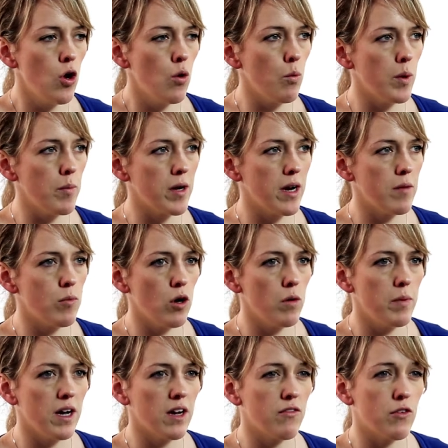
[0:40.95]
women are brought
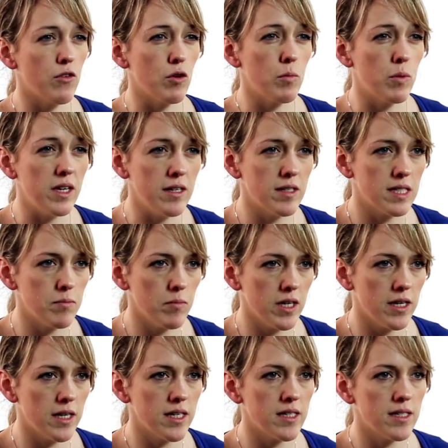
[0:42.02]
back for repeat
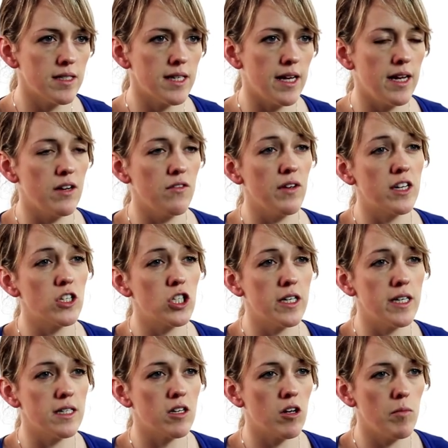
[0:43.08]
smears and eventually
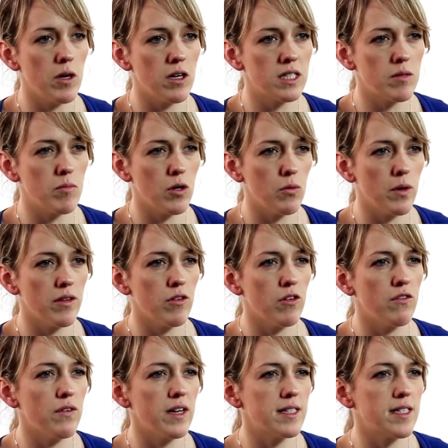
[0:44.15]
into colposcopy, where they're
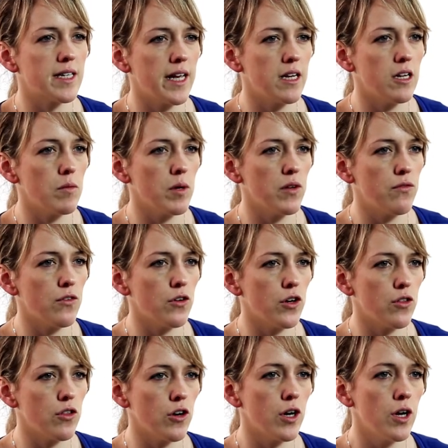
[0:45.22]
investigated a bit
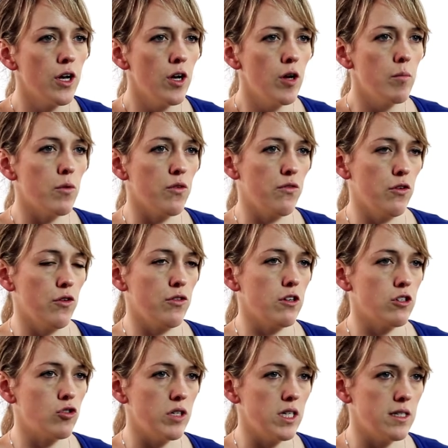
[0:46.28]
further before they're
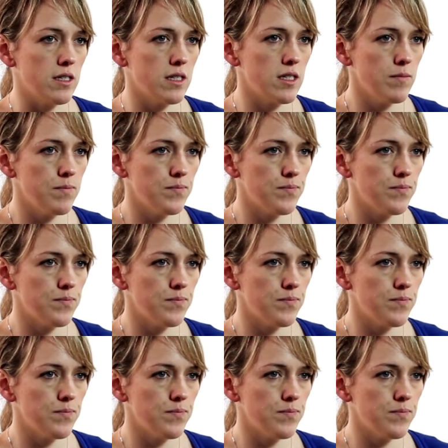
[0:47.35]
treated.